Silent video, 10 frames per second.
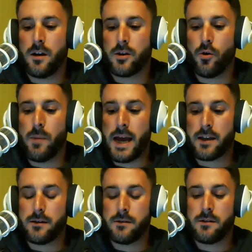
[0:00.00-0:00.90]
go
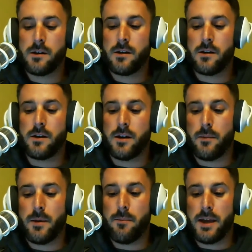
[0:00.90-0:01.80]
back and
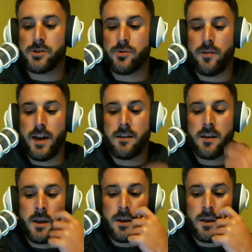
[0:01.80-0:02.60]
make sure that